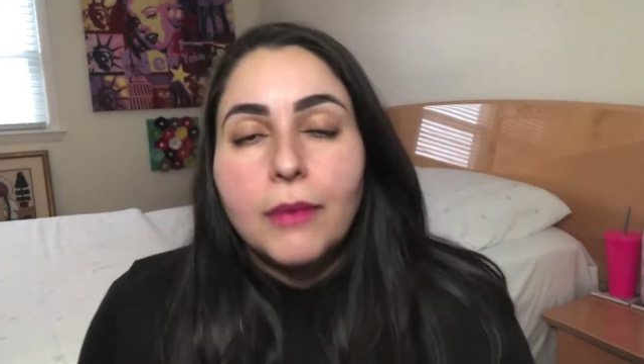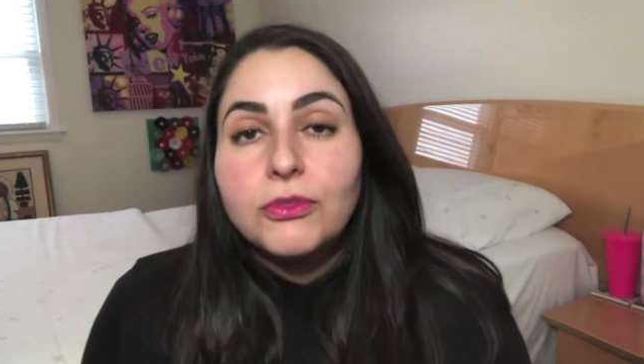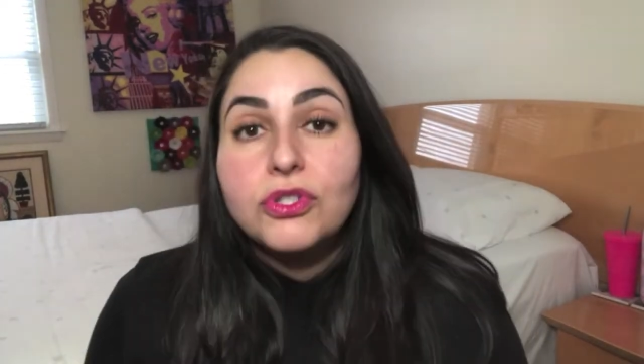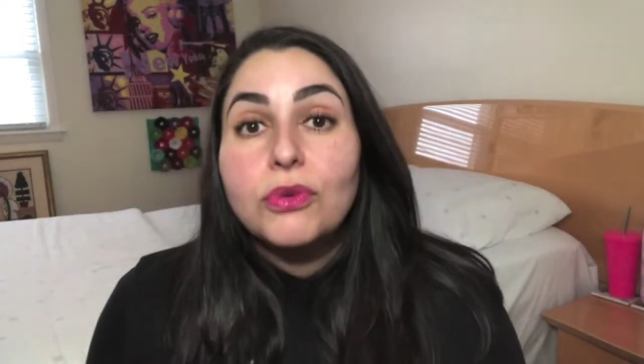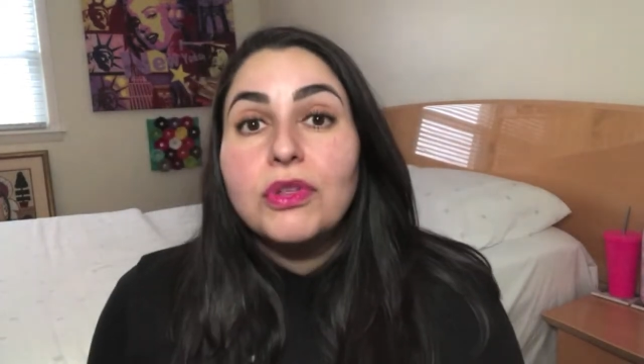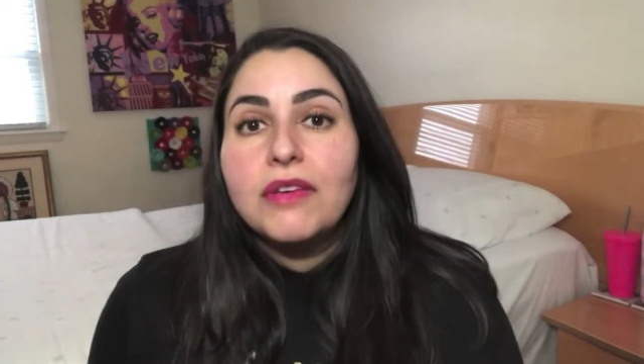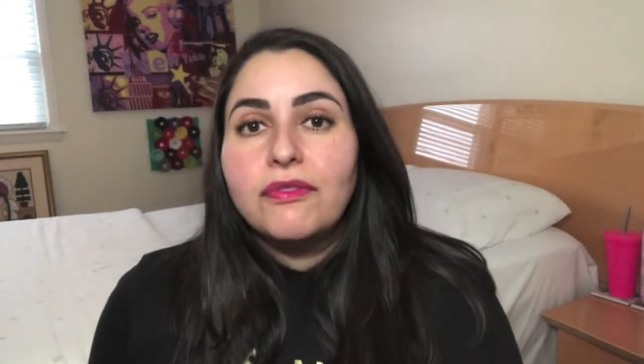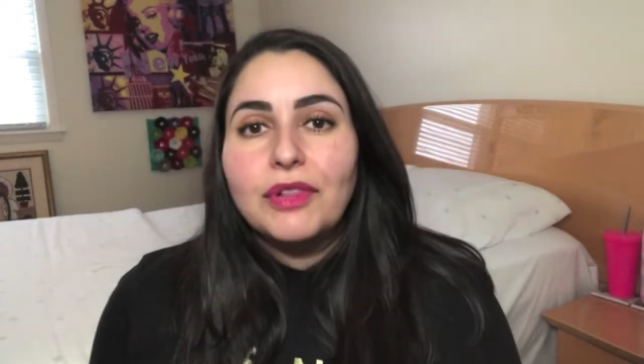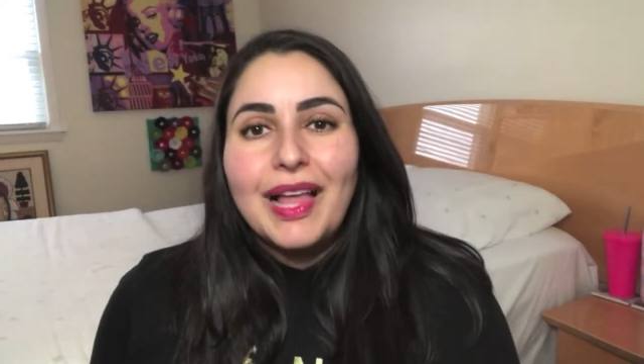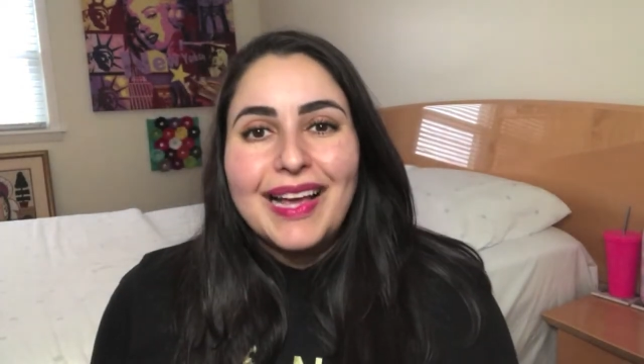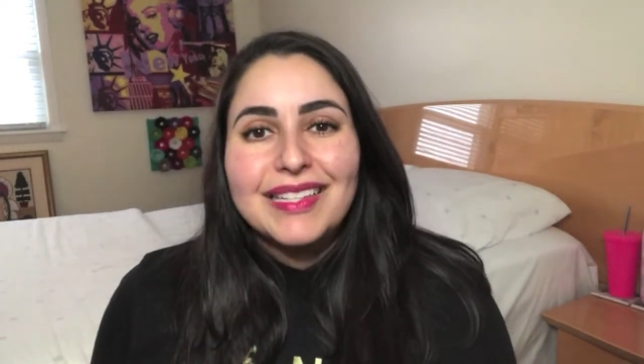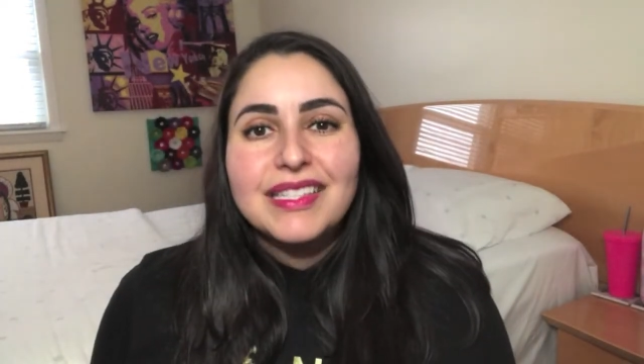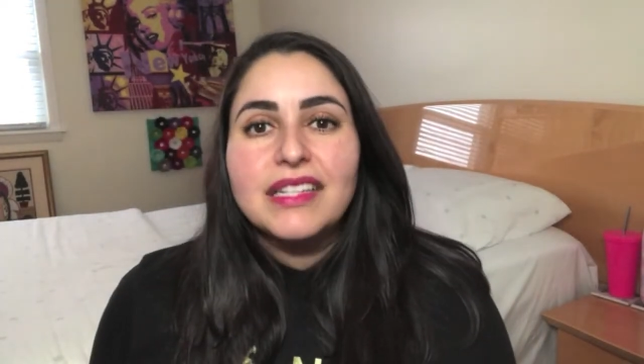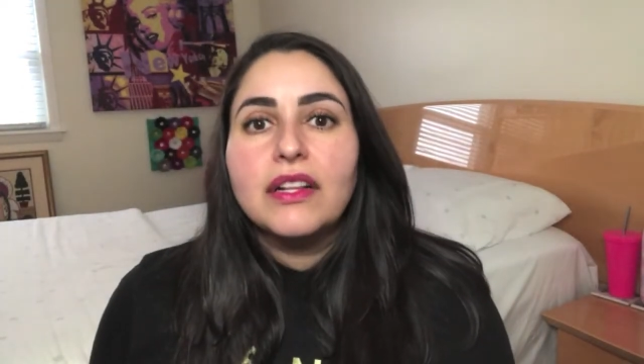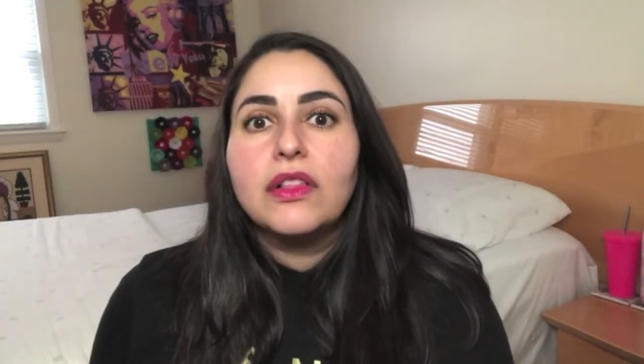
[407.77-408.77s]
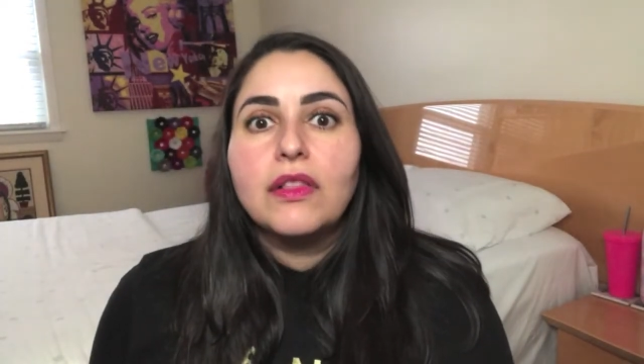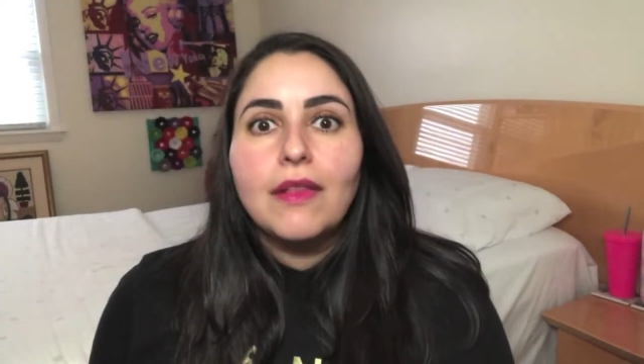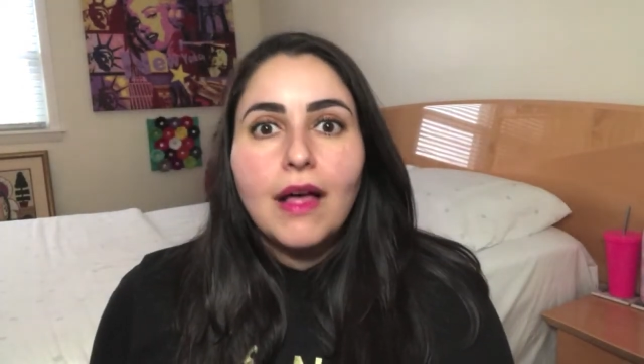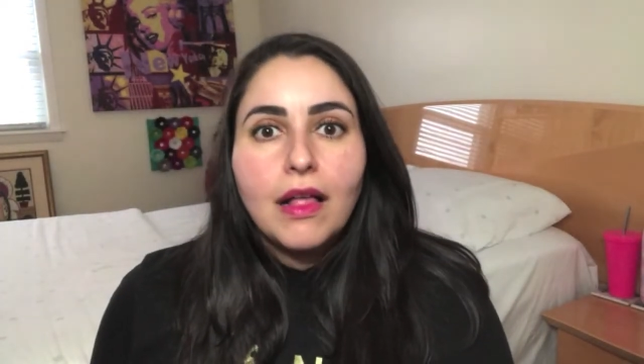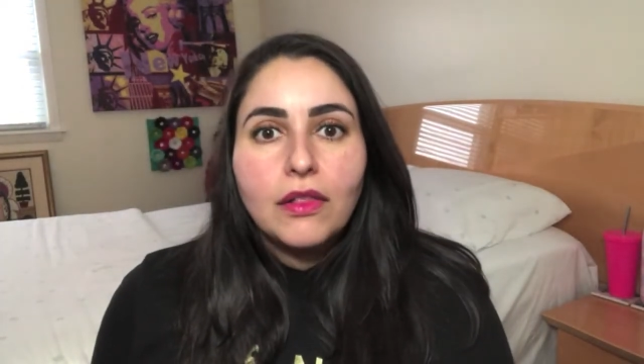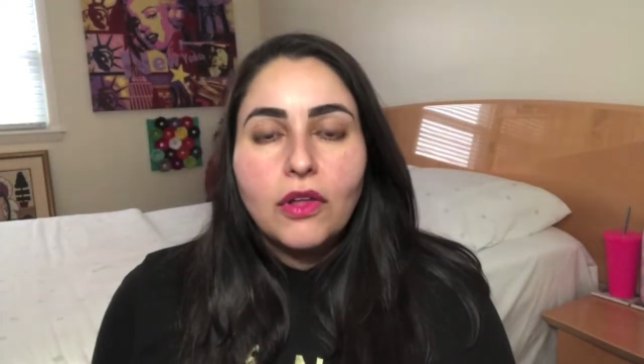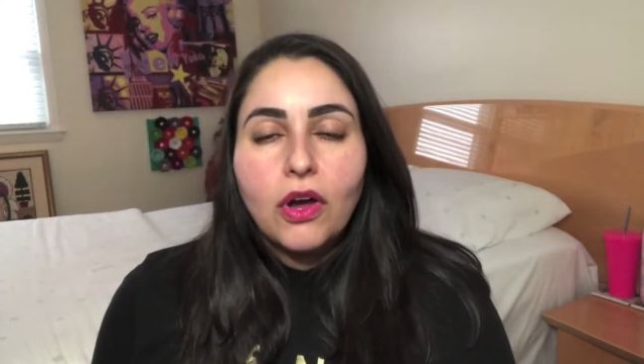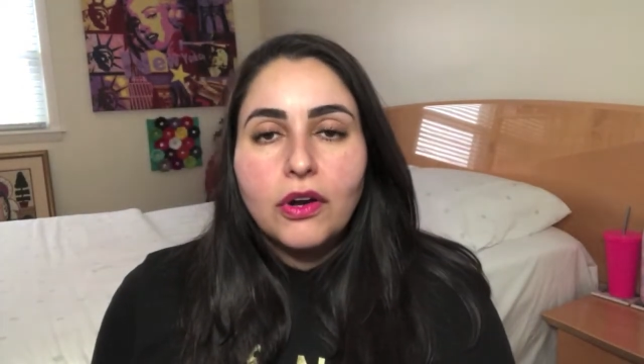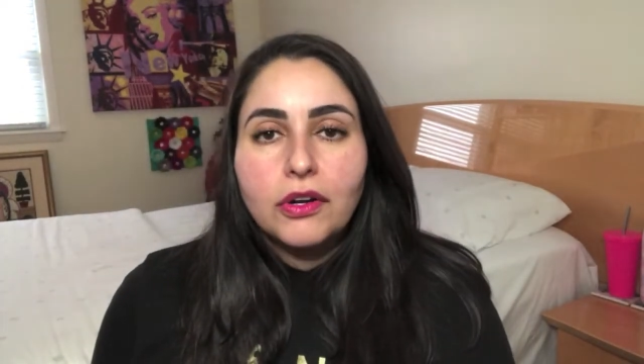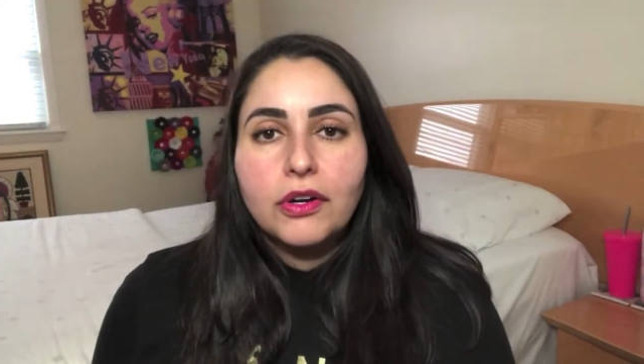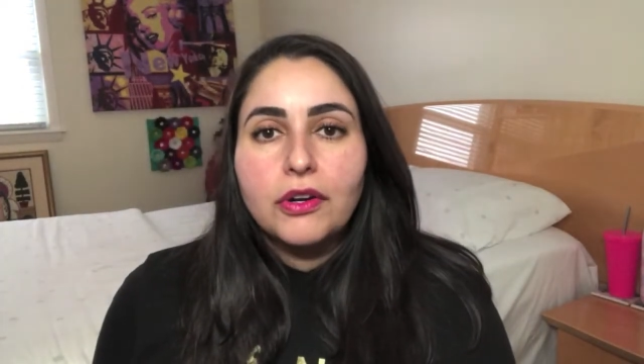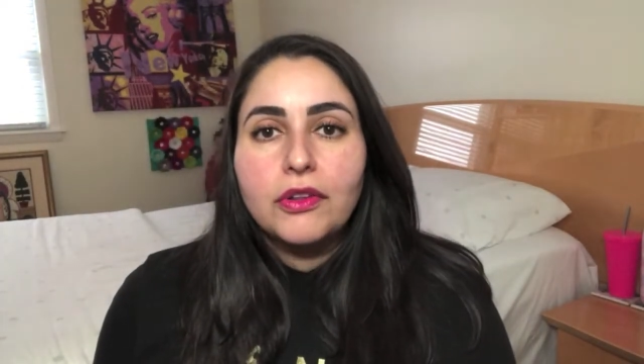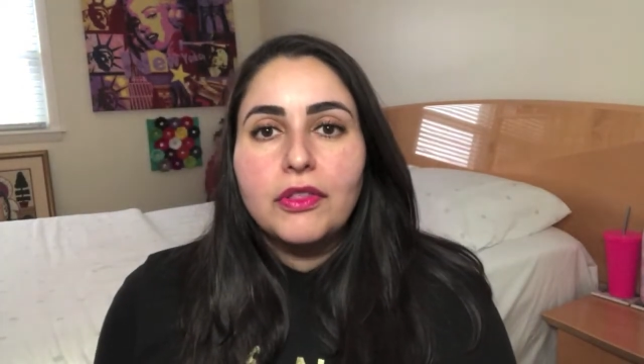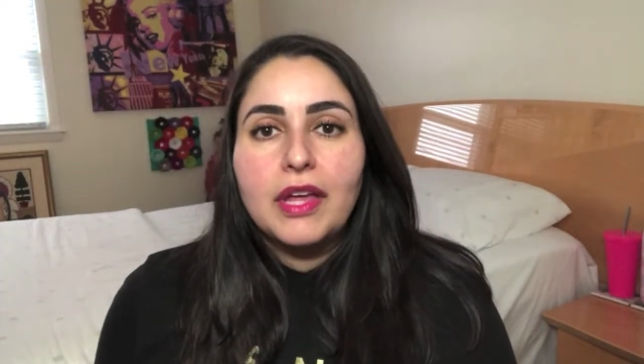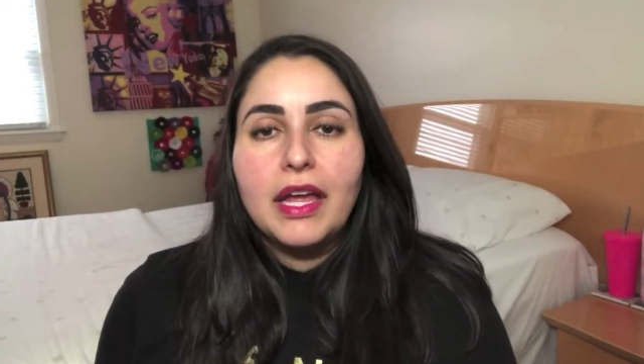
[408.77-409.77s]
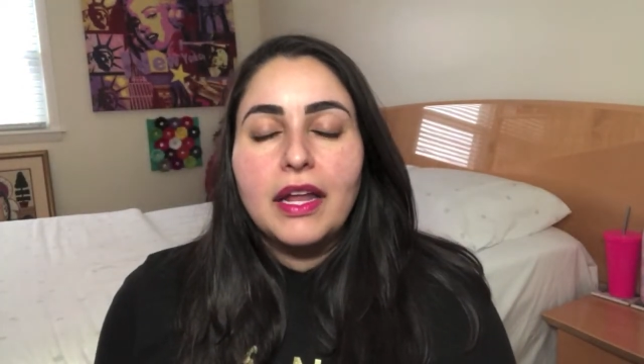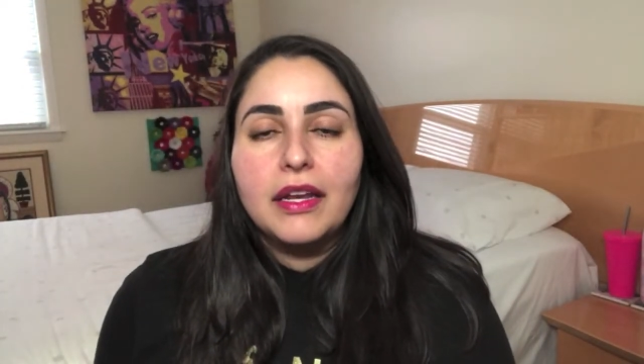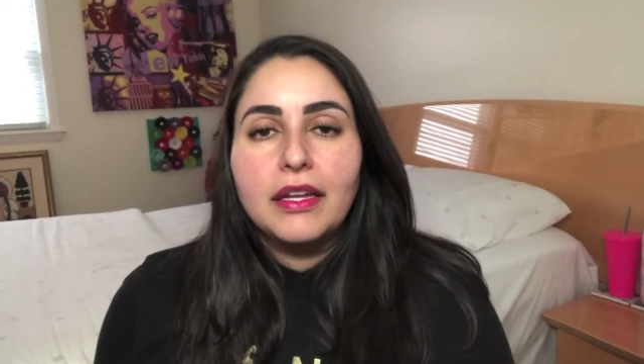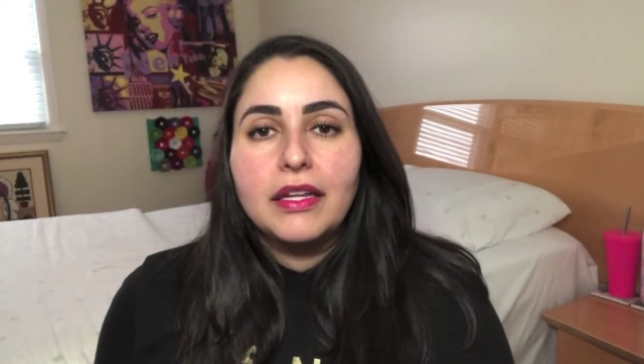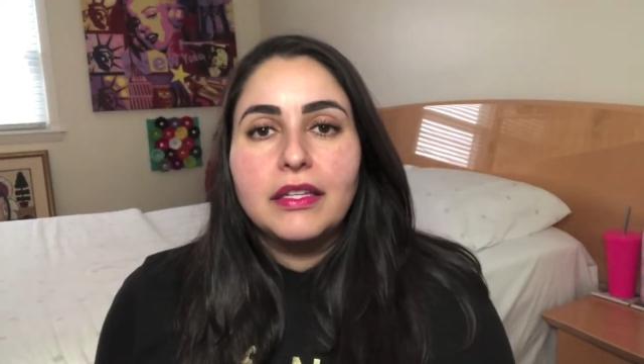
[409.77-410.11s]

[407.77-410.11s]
So they've lasted a lot longer than